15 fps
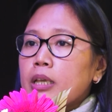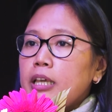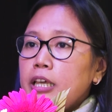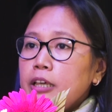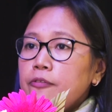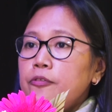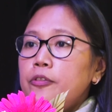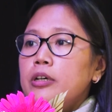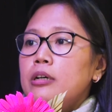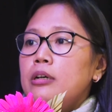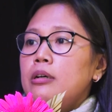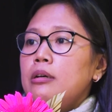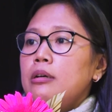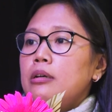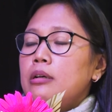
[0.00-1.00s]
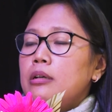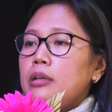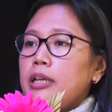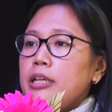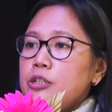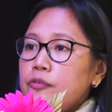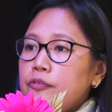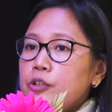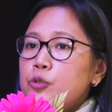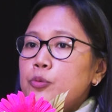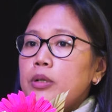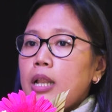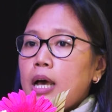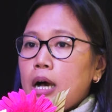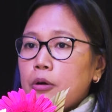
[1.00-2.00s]
if the
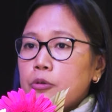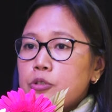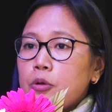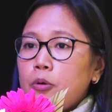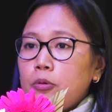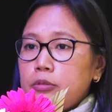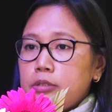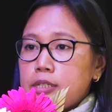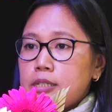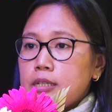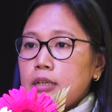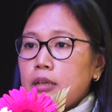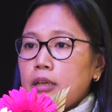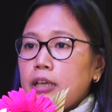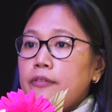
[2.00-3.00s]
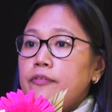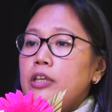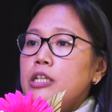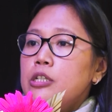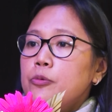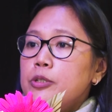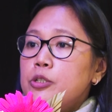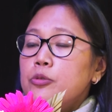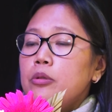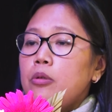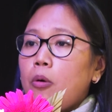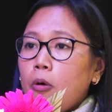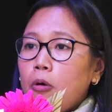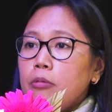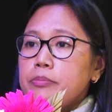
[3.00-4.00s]
individual households, if the individual
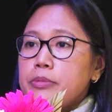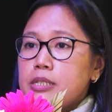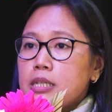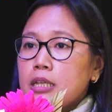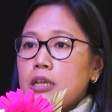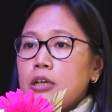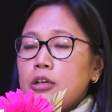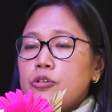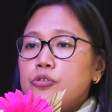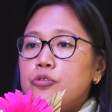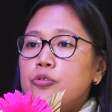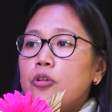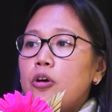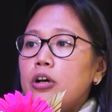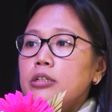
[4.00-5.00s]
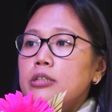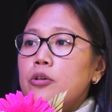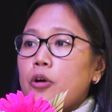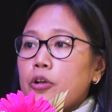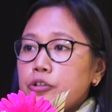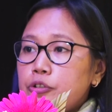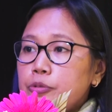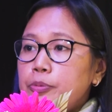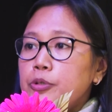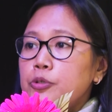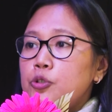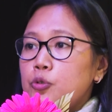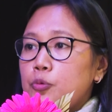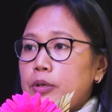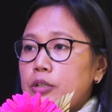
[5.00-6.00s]
homes do not
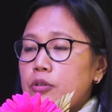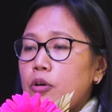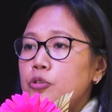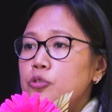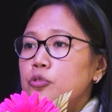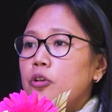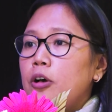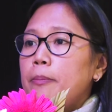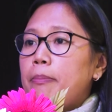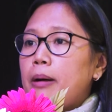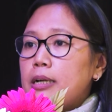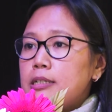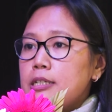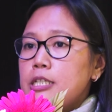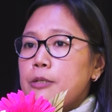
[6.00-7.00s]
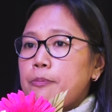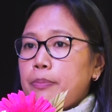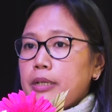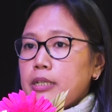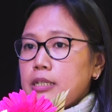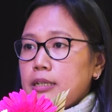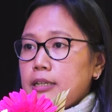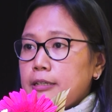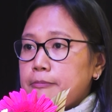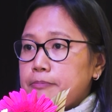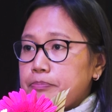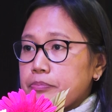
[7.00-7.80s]
contribute to it or do not participate in it,